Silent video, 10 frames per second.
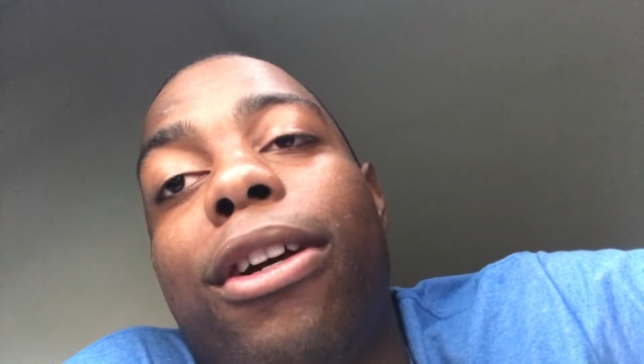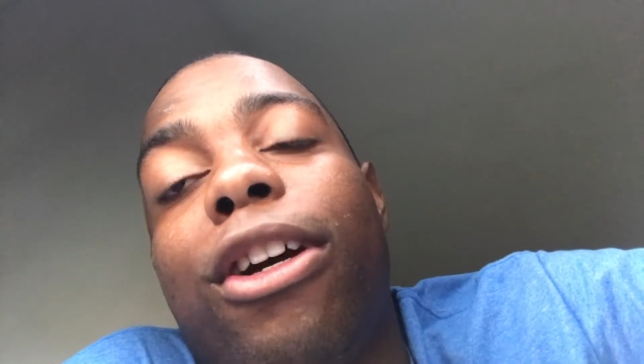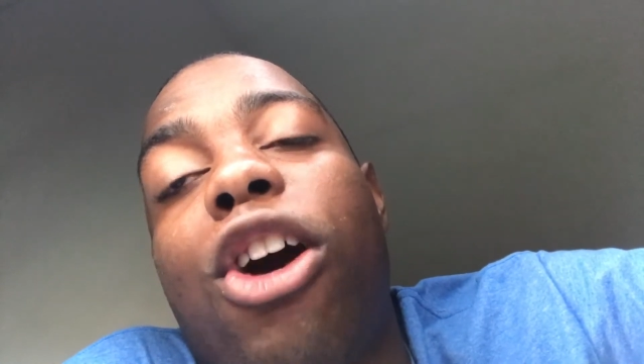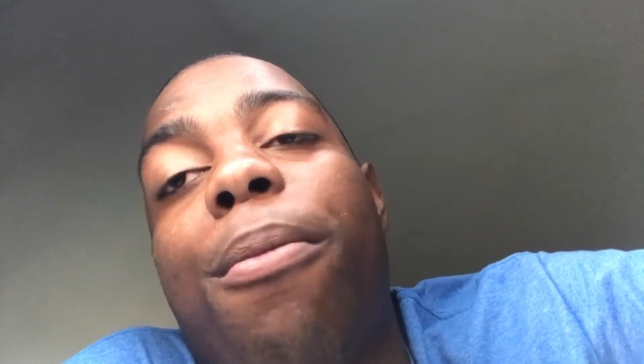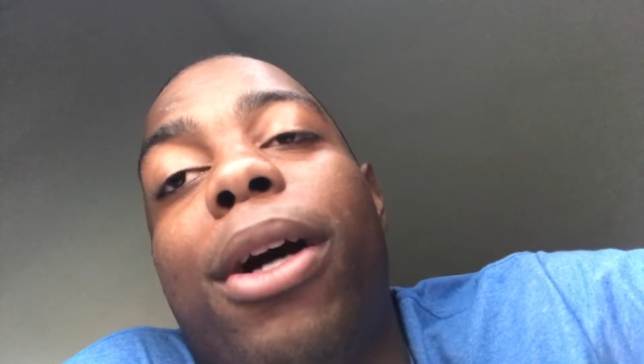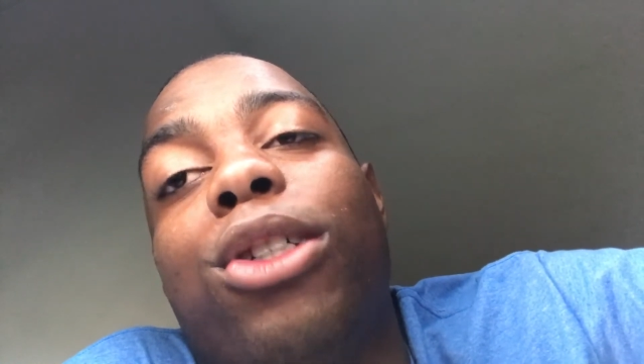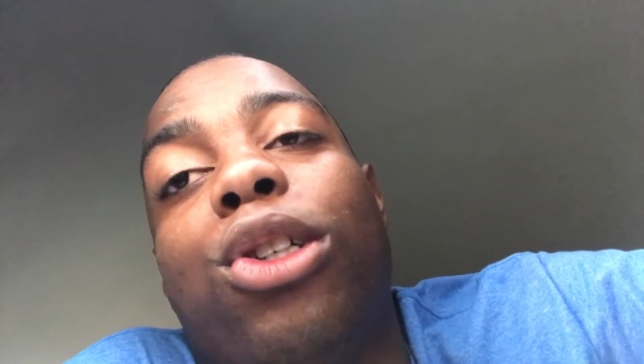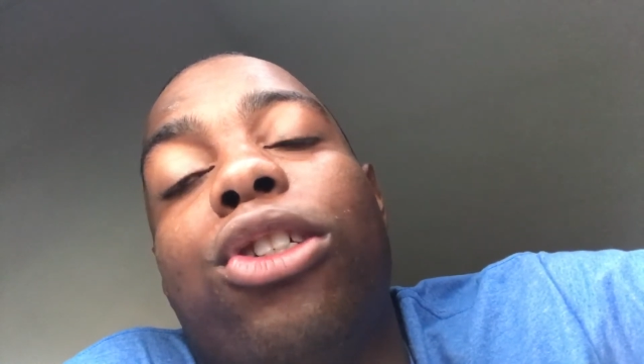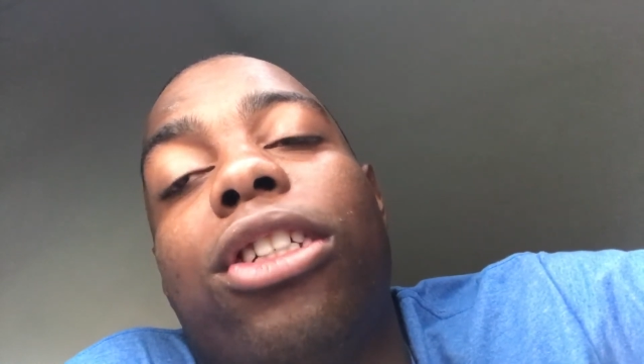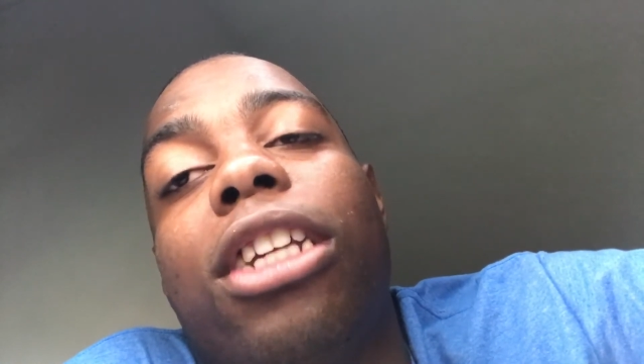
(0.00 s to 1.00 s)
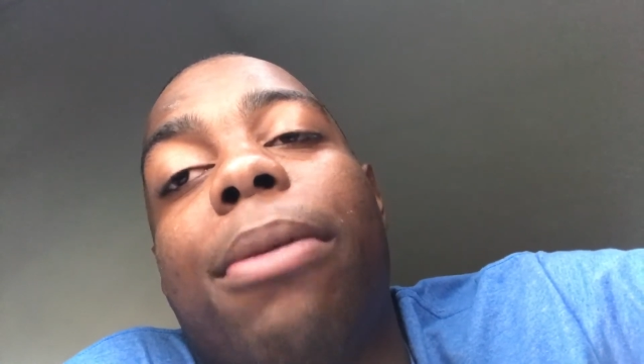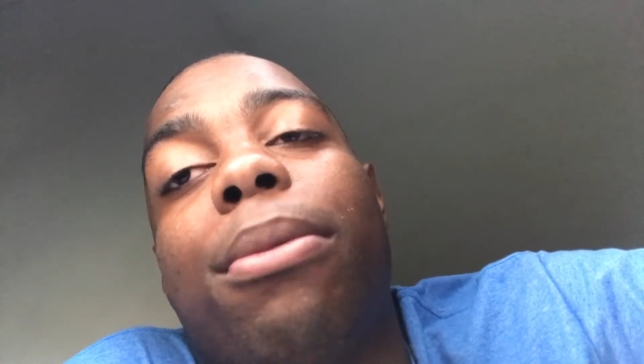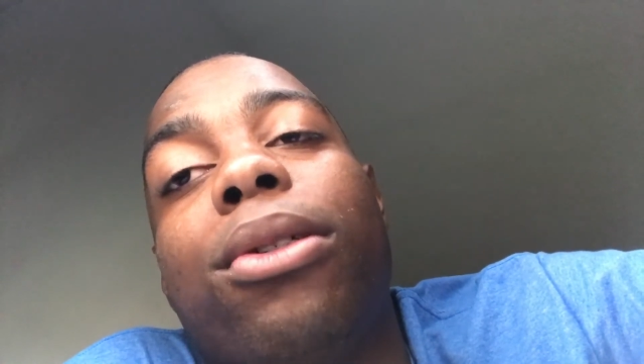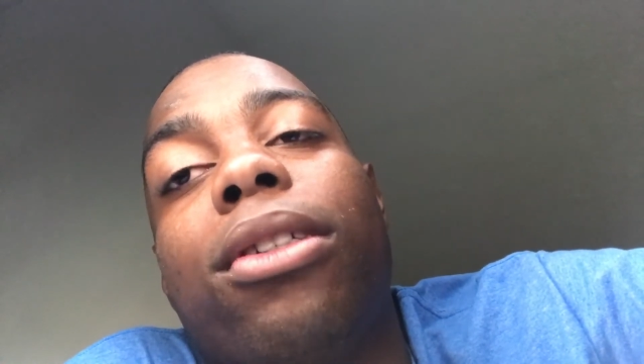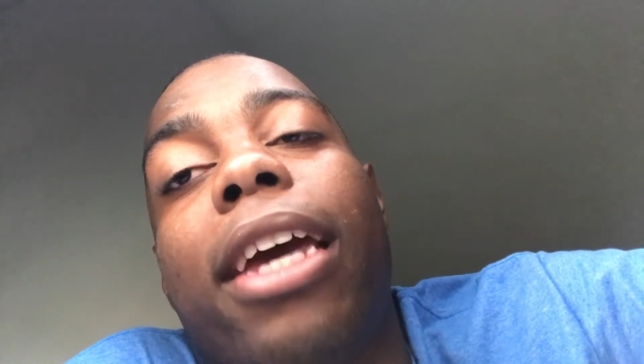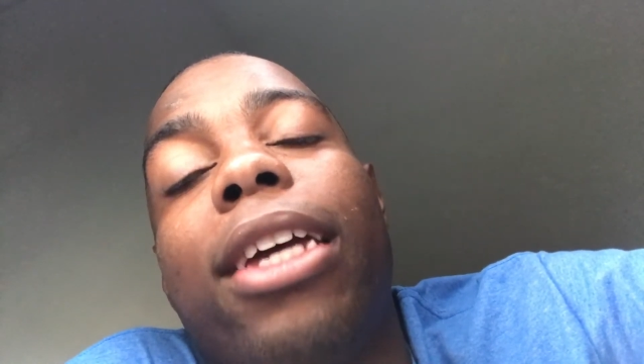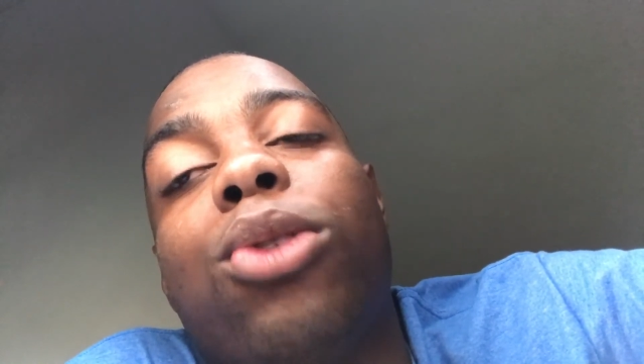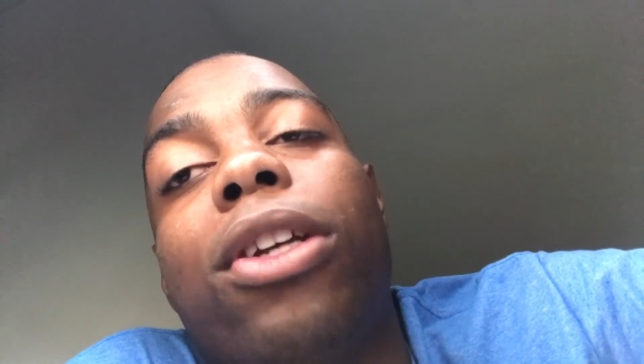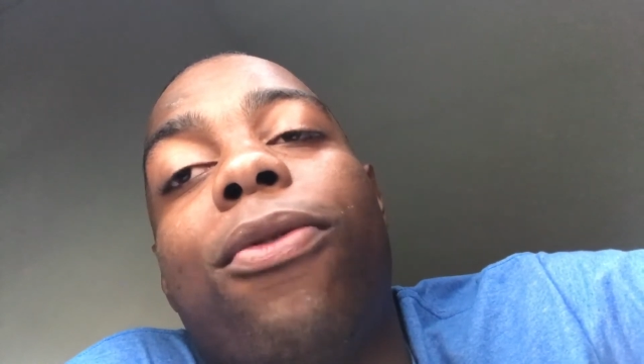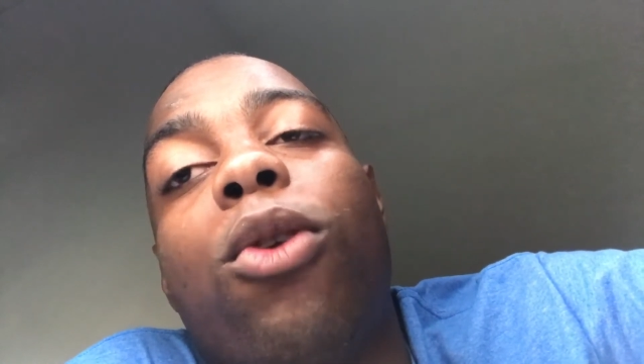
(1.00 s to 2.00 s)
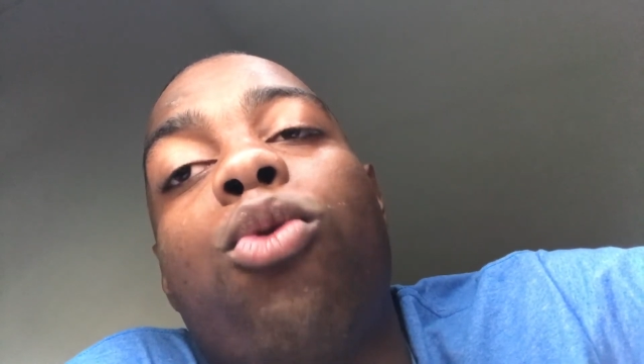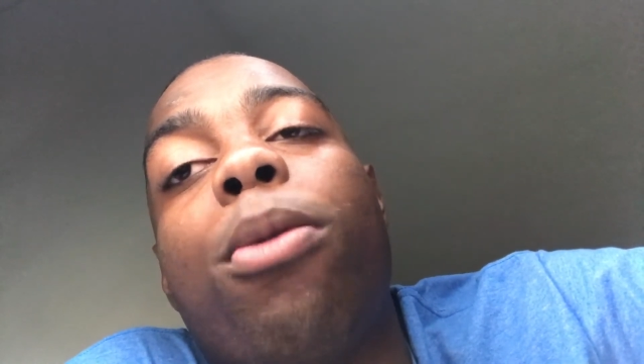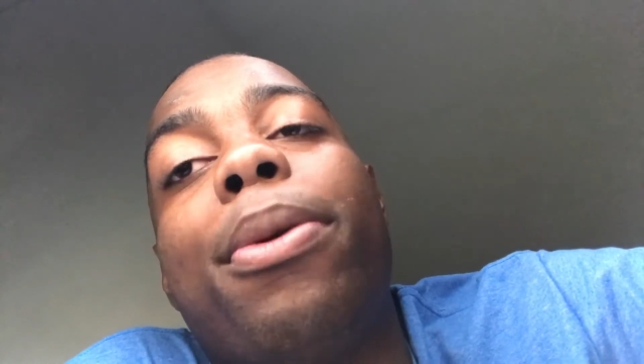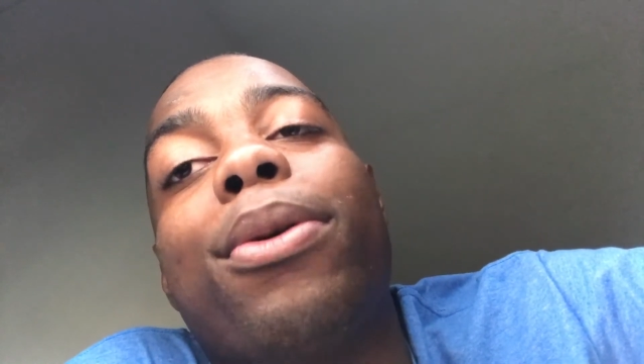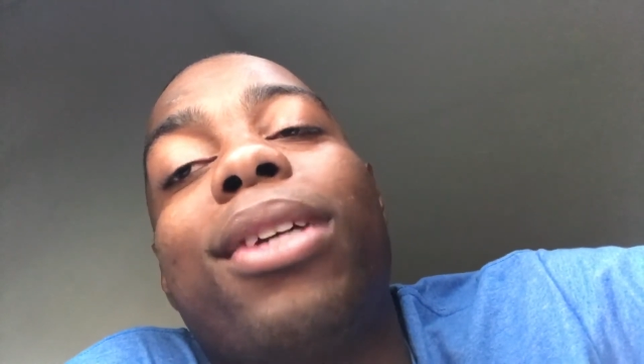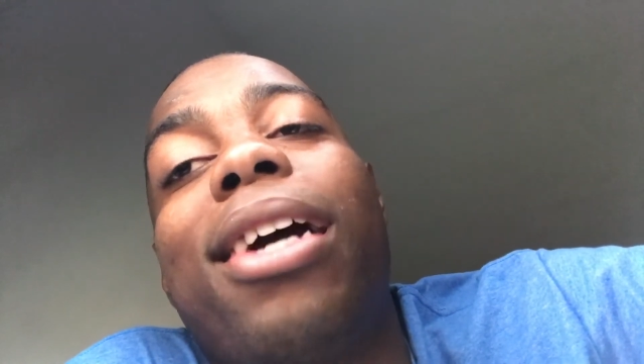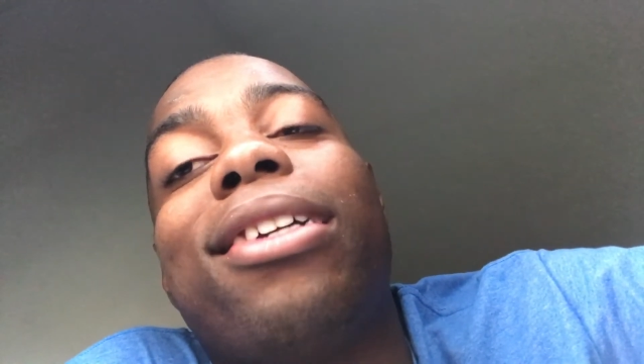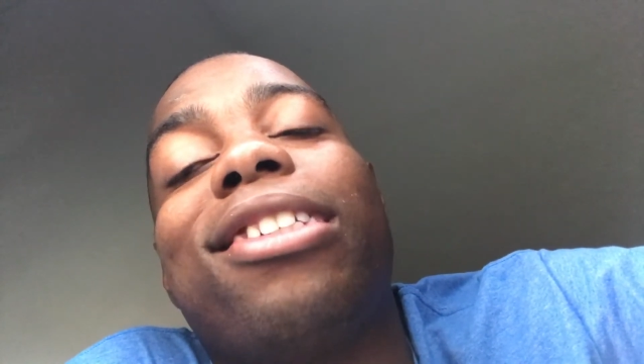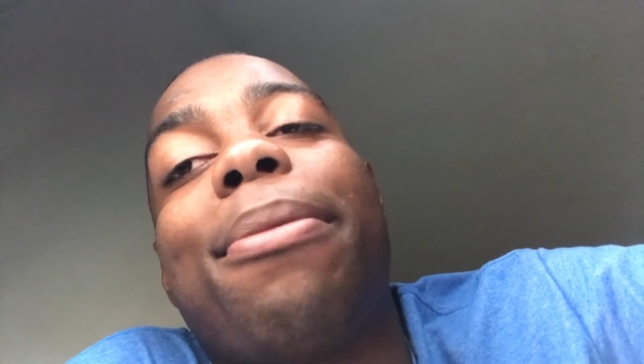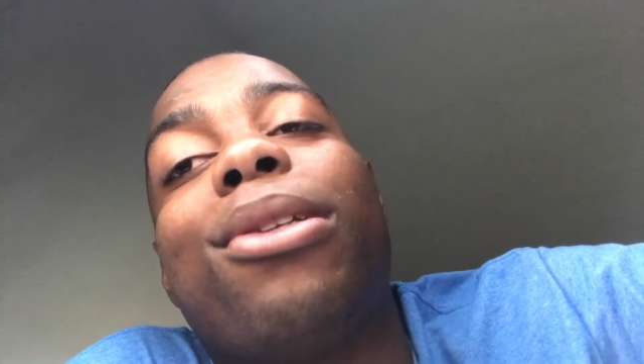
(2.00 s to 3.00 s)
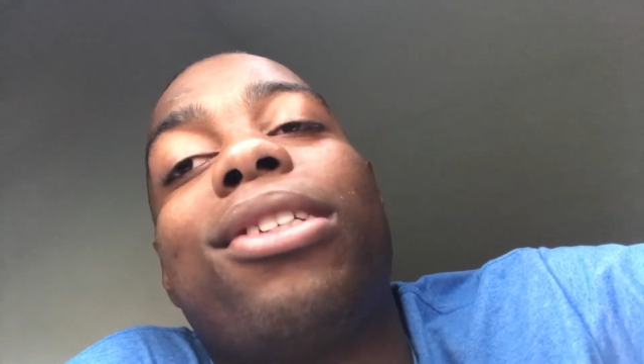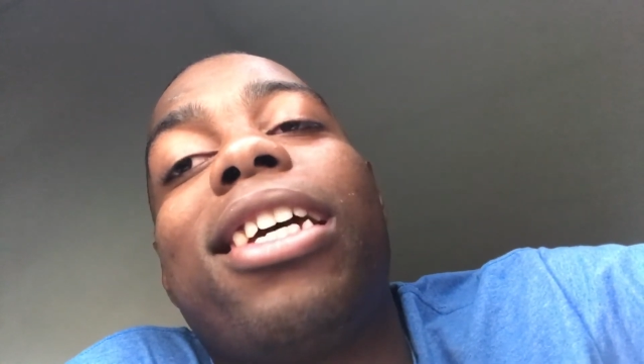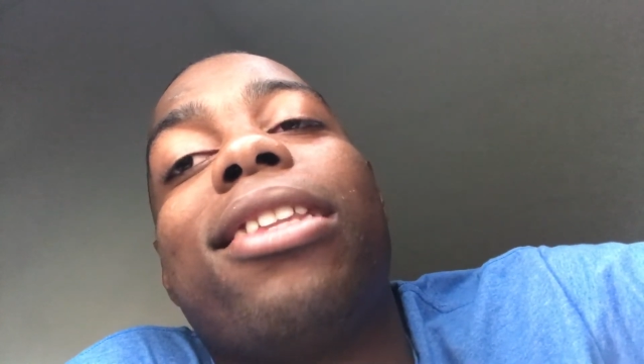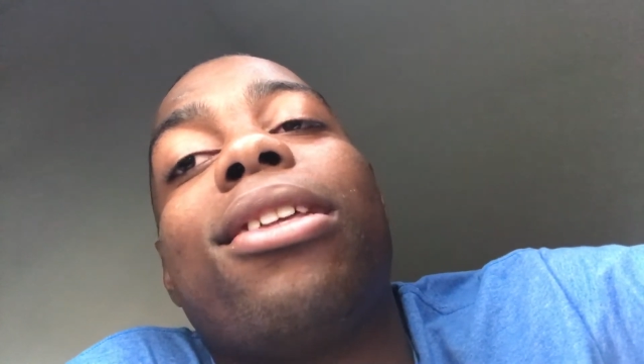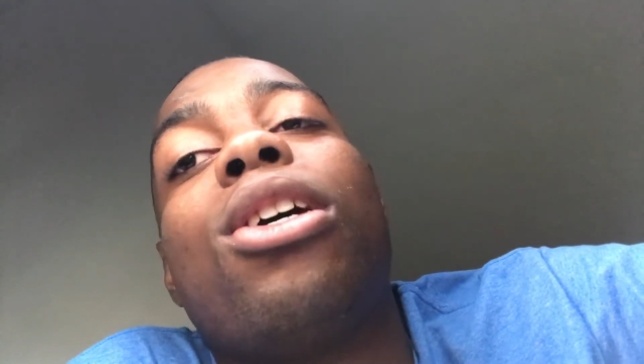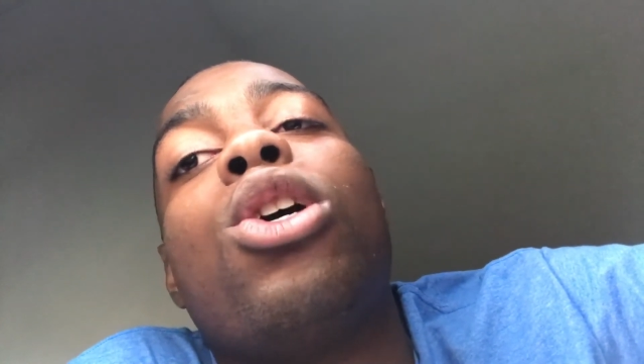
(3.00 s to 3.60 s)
Kobe Bryant's jersey numbers 8 and 24 will be retired December 10th,